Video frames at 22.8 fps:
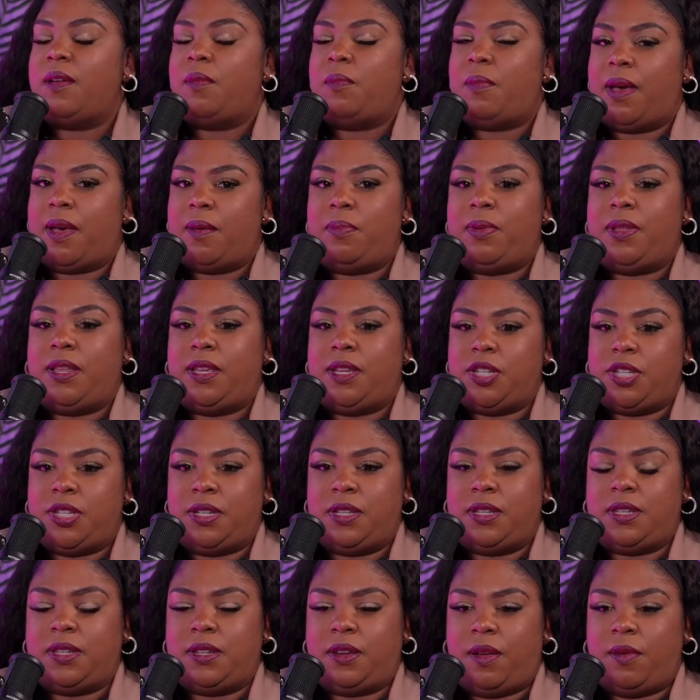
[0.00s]

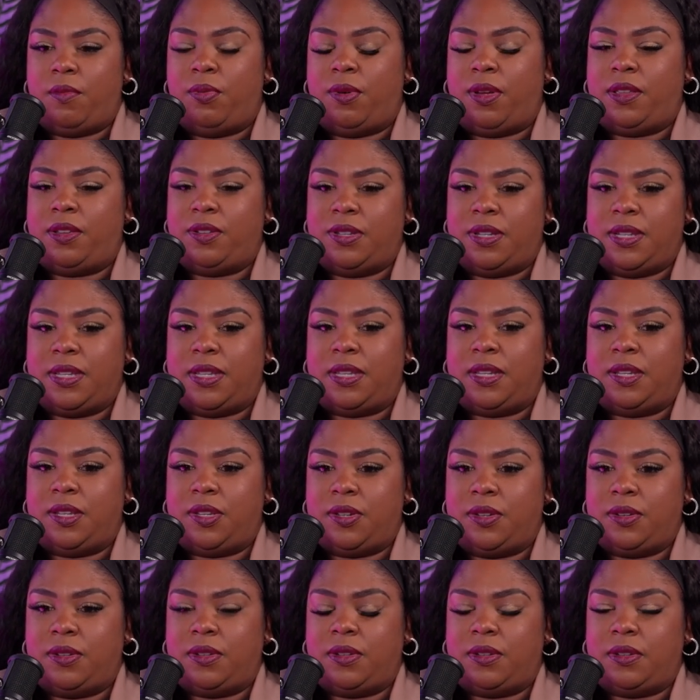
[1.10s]
populations and our brothers and
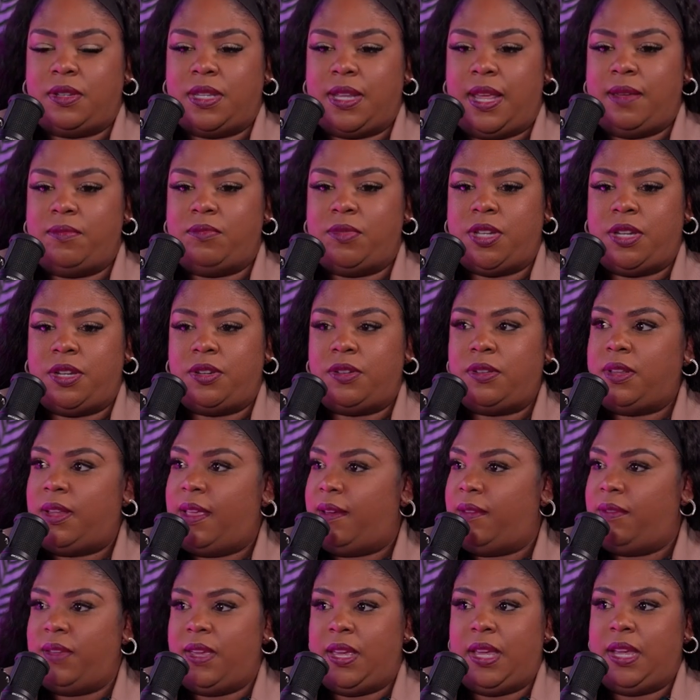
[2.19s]
sisters or same gender
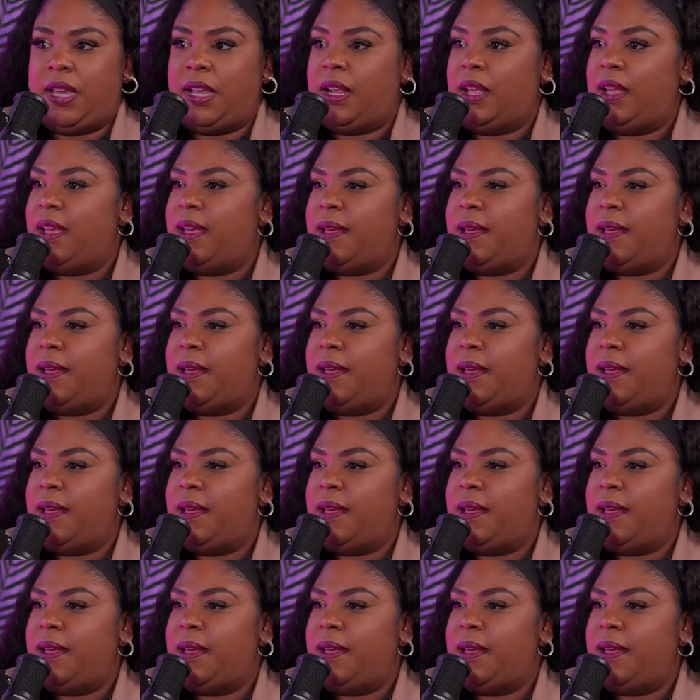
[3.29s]
loving.